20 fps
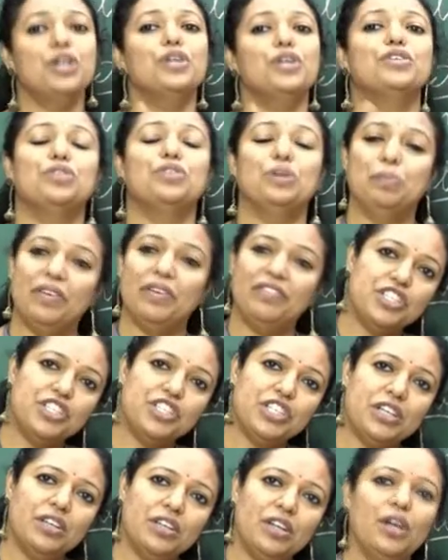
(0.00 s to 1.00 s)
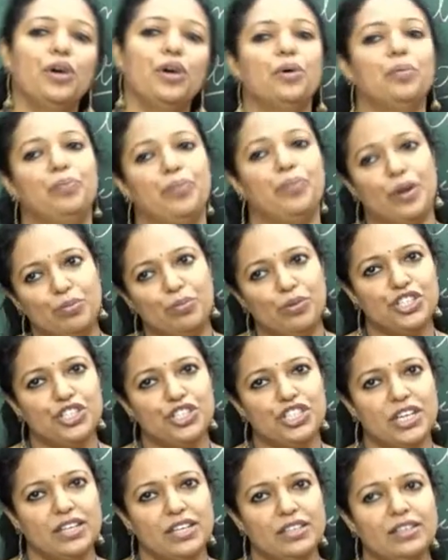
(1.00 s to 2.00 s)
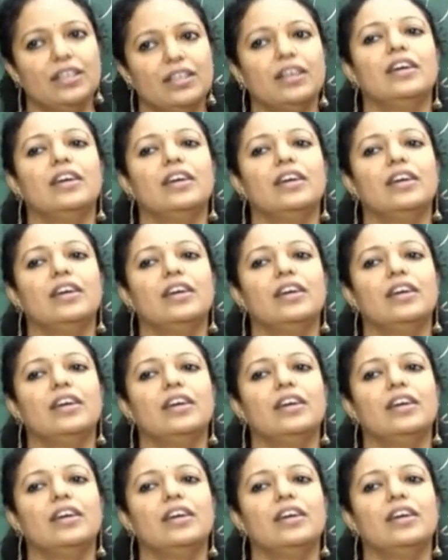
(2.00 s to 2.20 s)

supervision, promotion,